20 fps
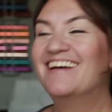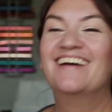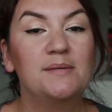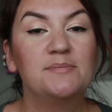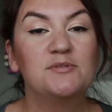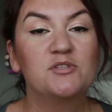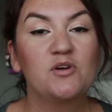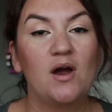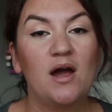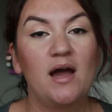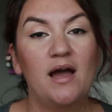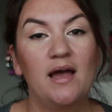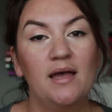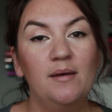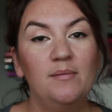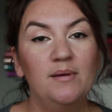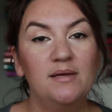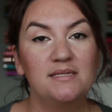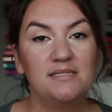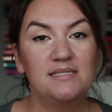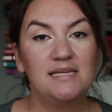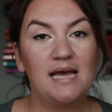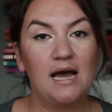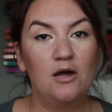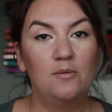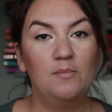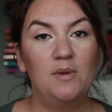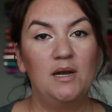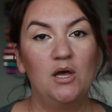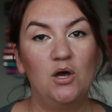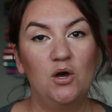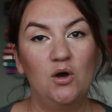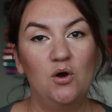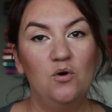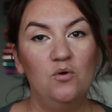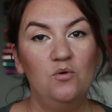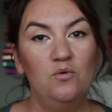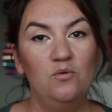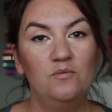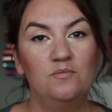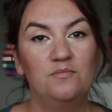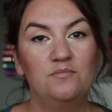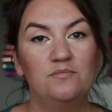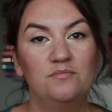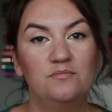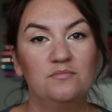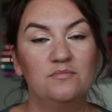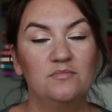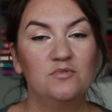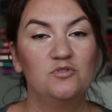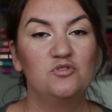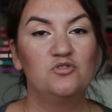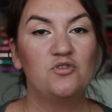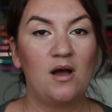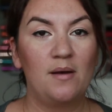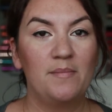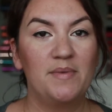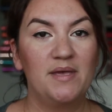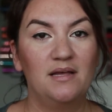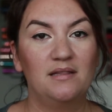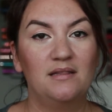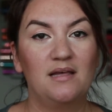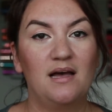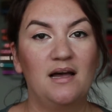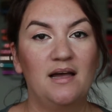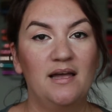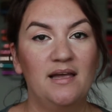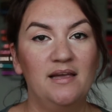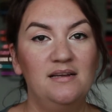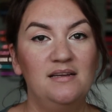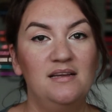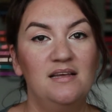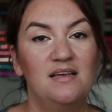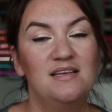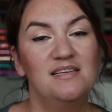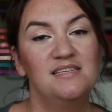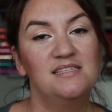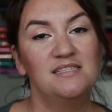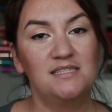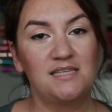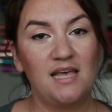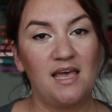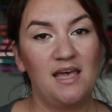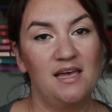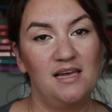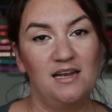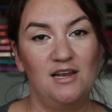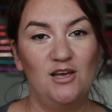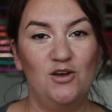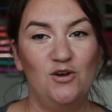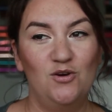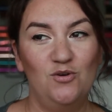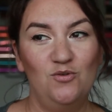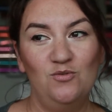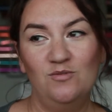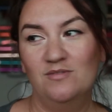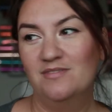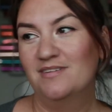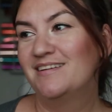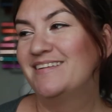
subscribe down below, drop me a line, say hello.